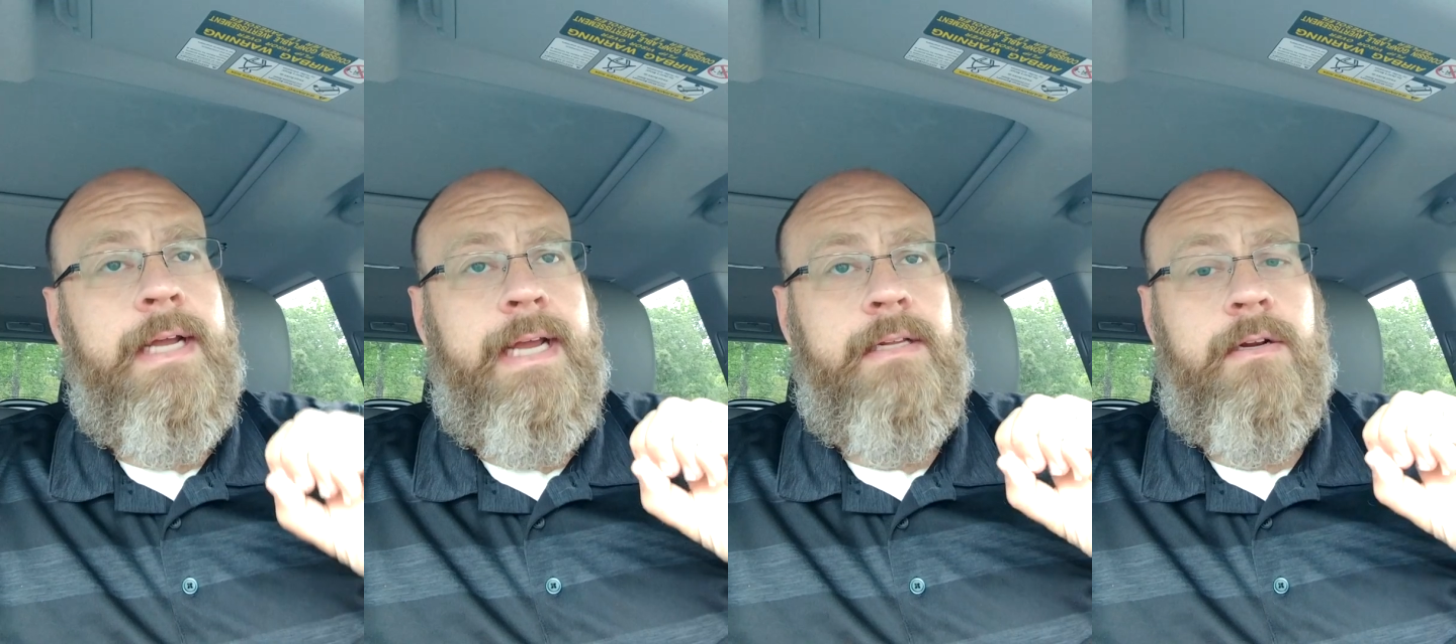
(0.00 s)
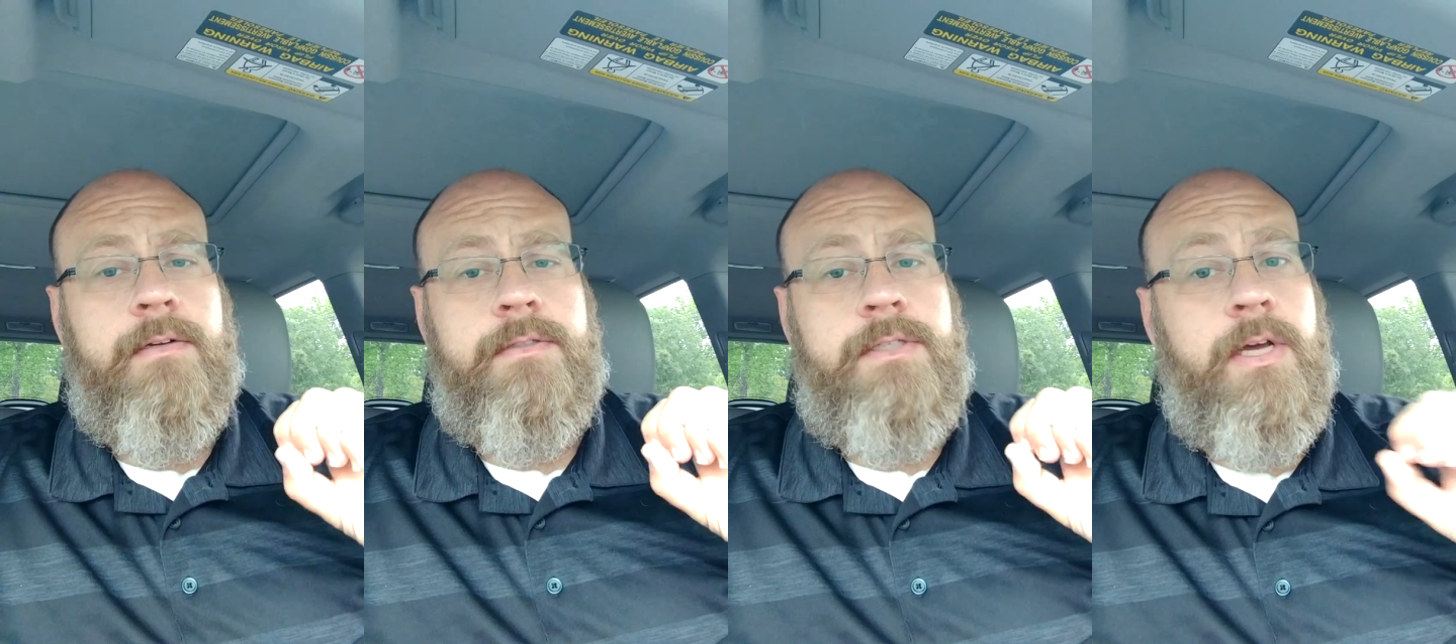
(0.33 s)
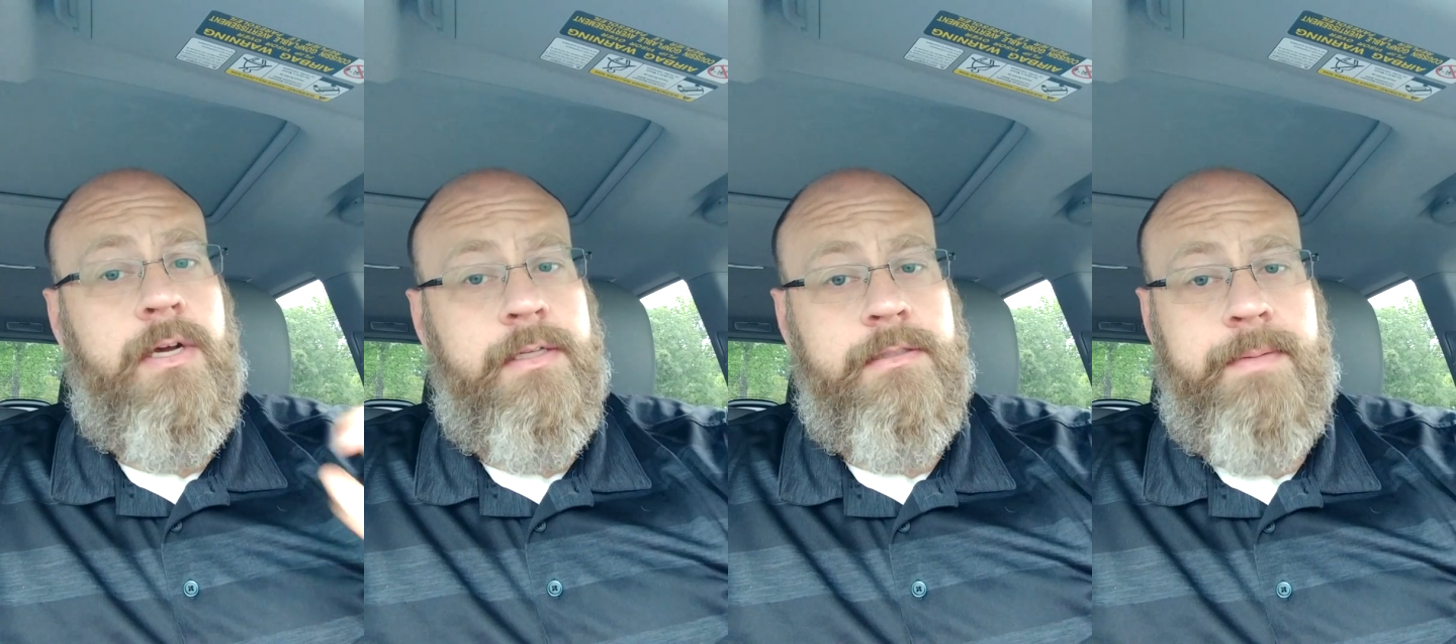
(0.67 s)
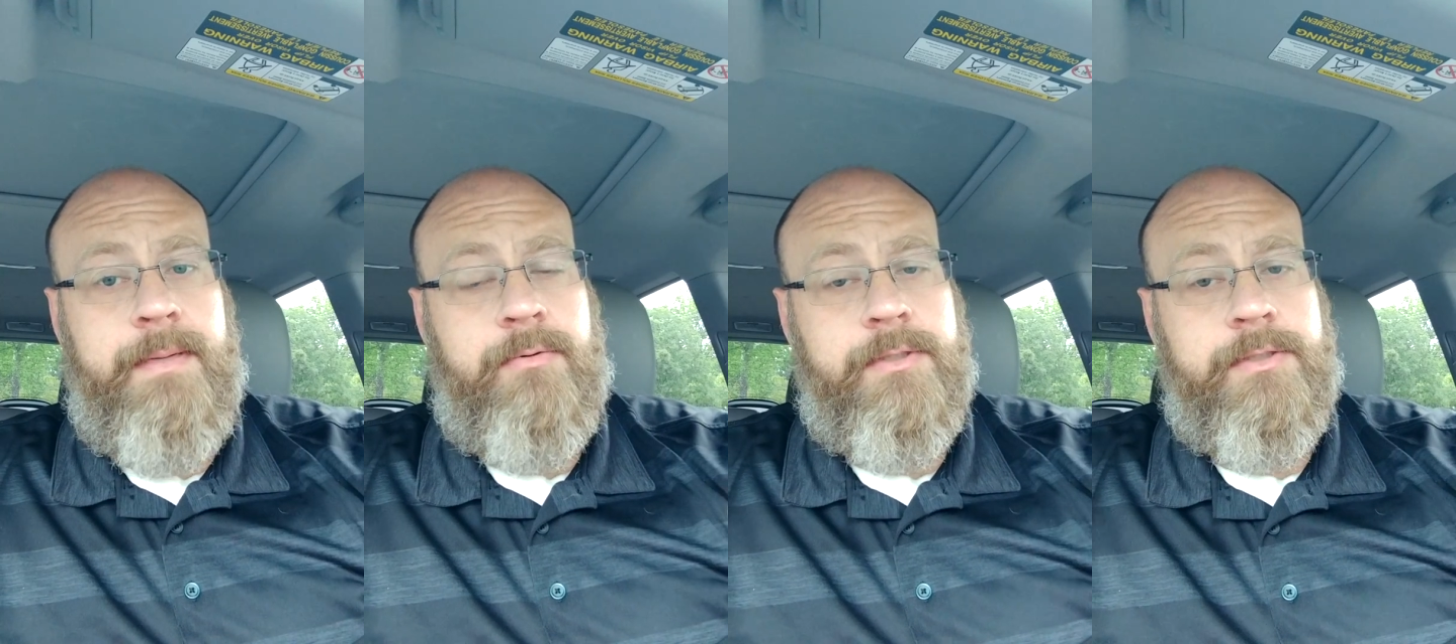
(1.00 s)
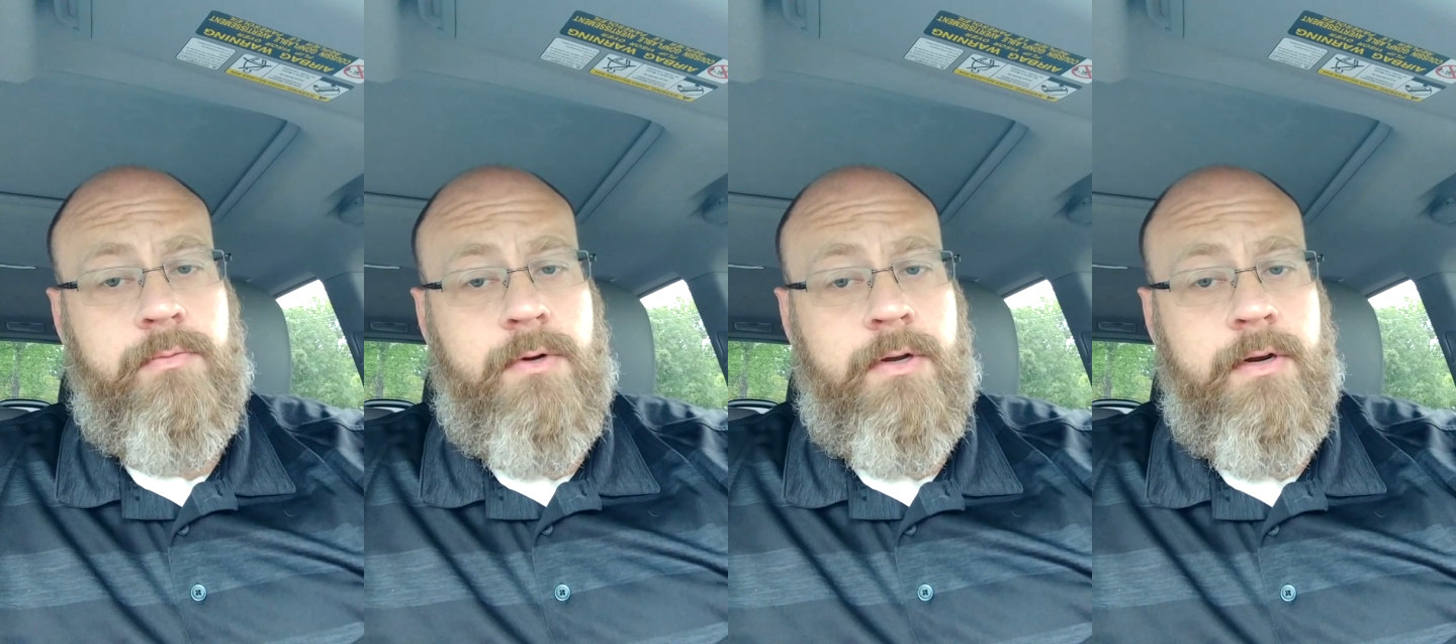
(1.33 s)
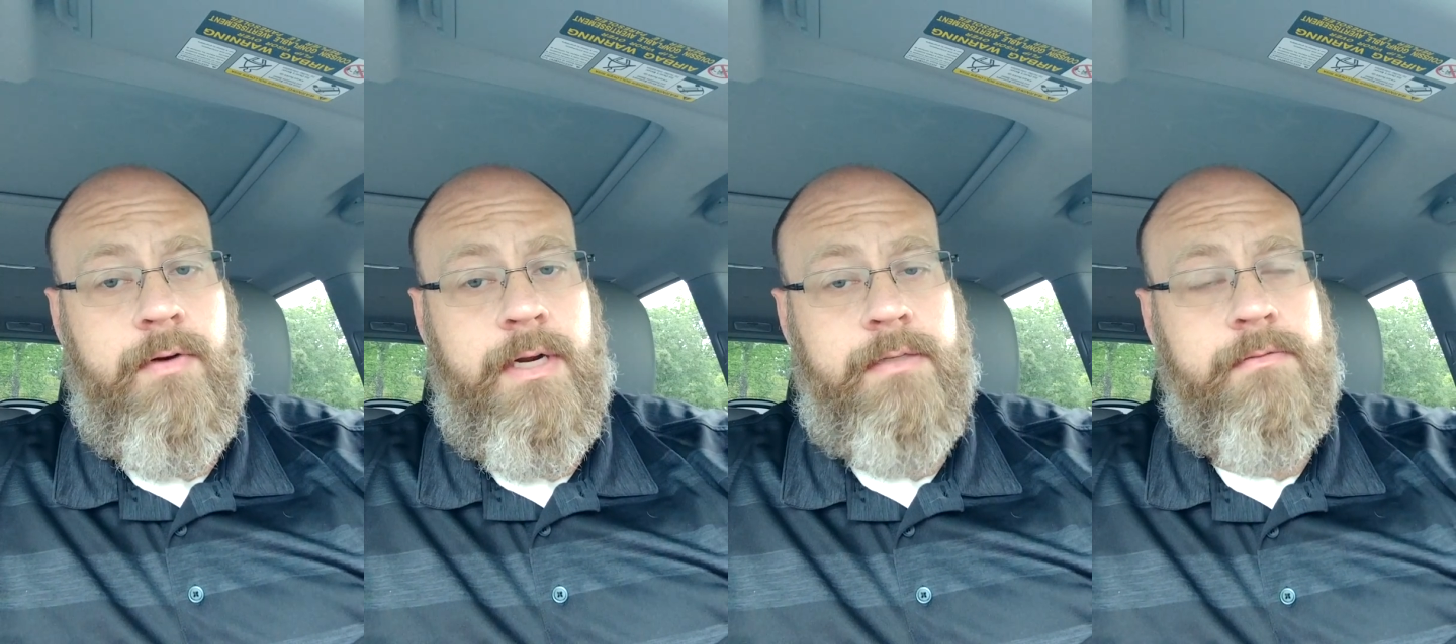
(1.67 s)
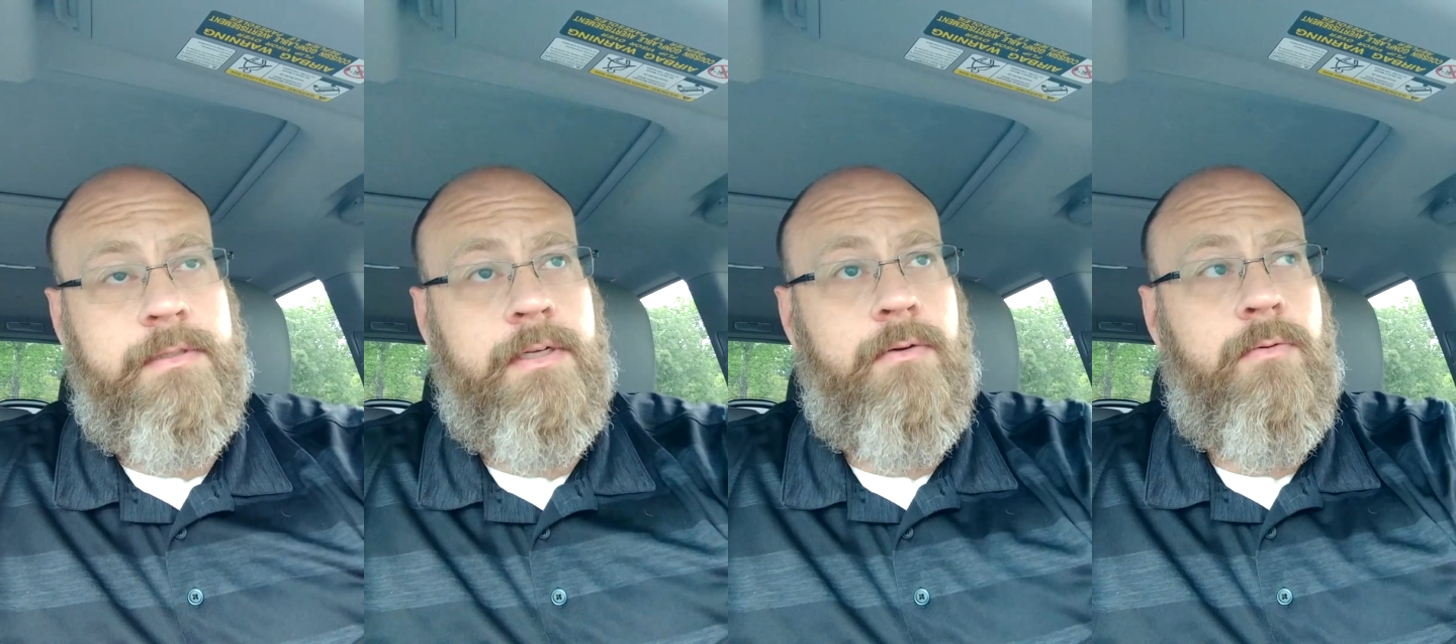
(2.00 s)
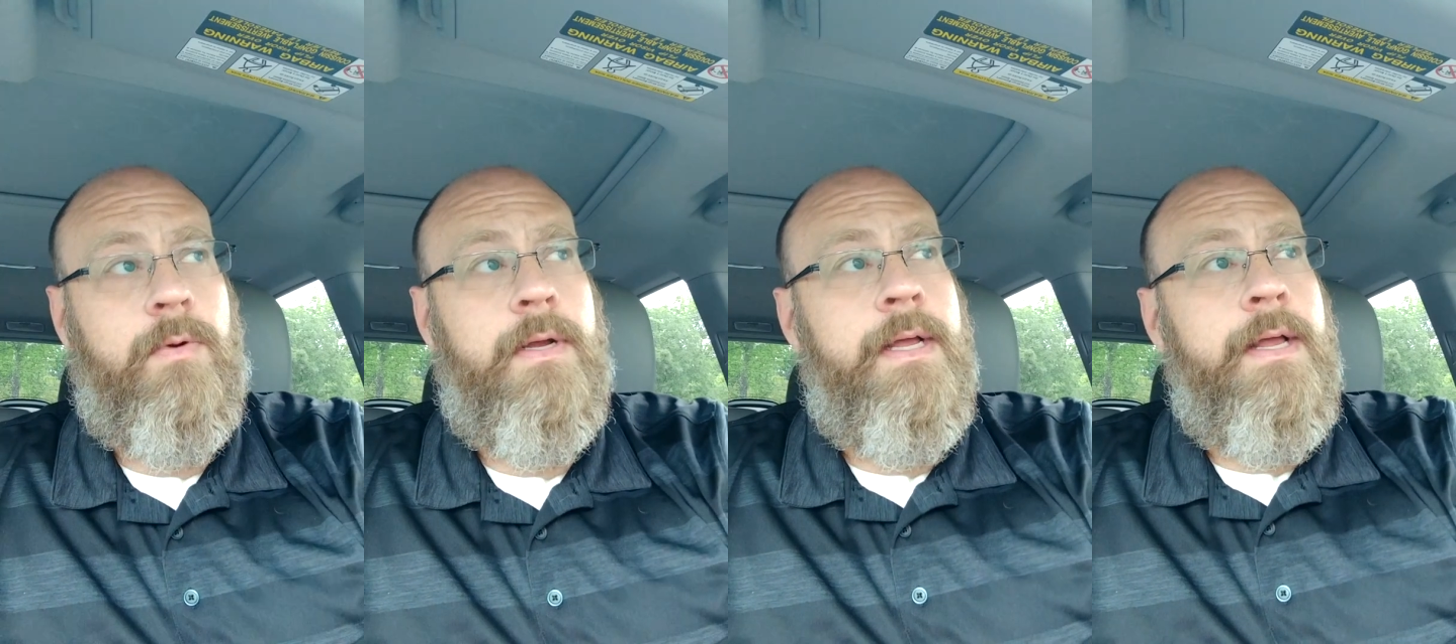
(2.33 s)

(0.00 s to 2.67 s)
and there's tons of people just walking around. So